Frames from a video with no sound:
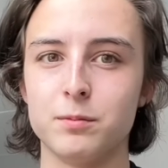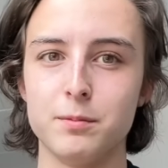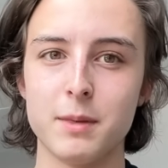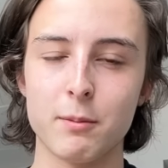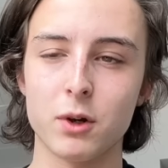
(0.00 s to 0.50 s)

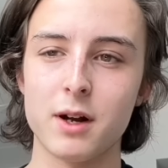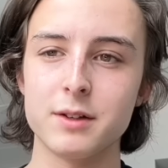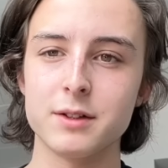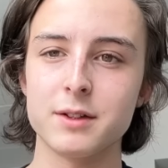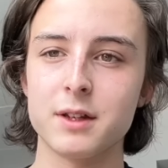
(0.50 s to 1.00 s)

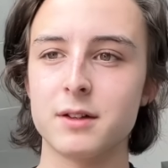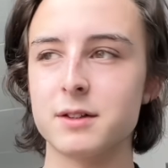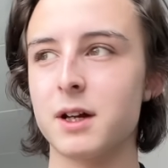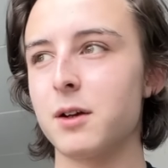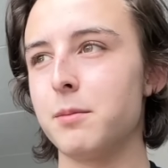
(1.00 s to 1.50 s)
memorizes the
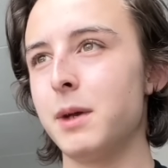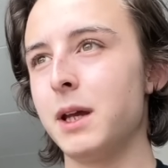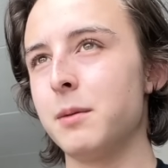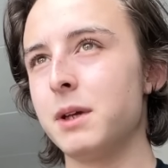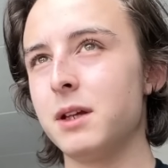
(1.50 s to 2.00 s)
entire
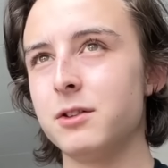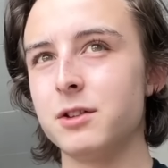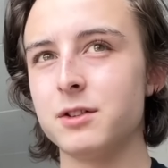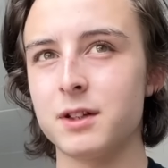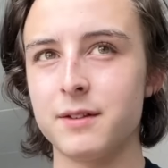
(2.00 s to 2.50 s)
man
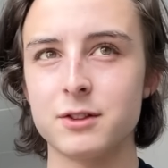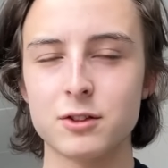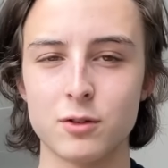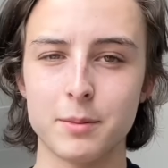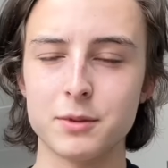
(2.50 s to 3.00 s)
pages, has
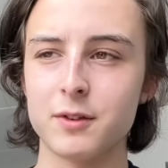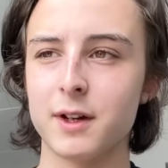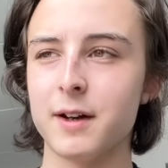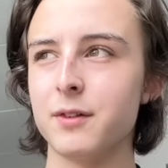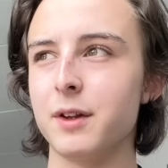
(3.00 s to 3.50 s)
scripts for
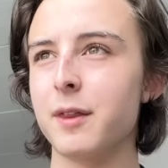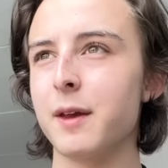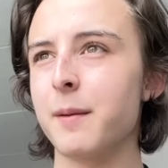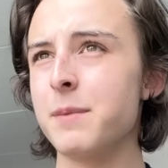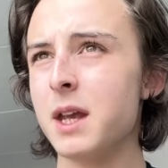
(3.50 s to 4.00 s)
everything.